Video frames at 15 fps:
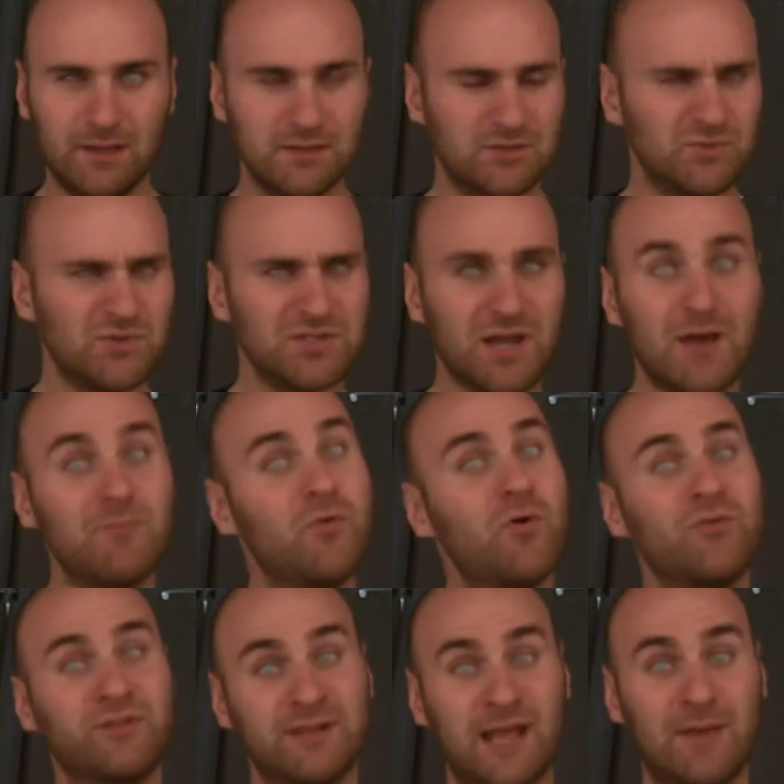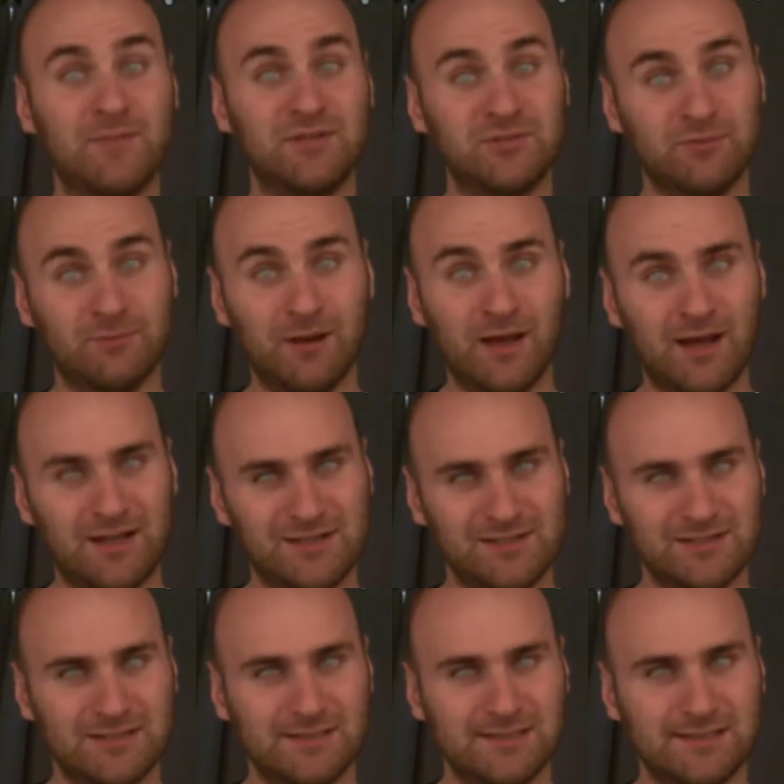to which I'm more than happy to oblige.